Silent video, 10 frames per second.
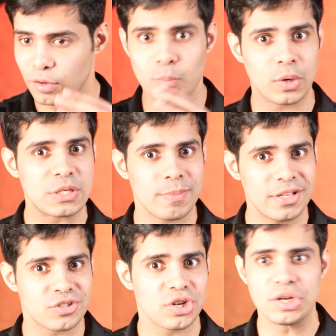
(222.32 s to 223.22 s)
from what's
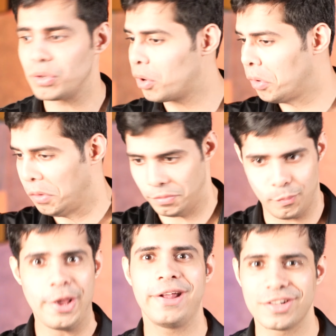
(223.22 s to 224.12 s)
mentioned on
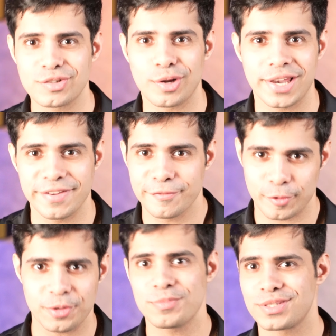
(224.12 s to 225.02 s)
various online
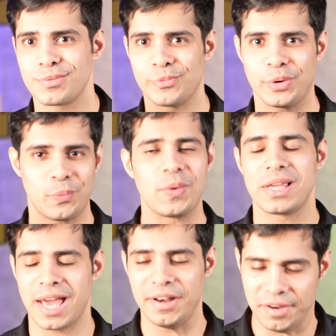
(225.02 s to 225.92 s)
forums, what we
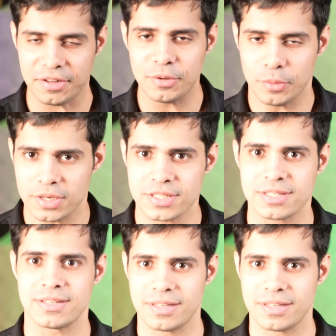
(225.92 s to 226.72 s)
can tell you is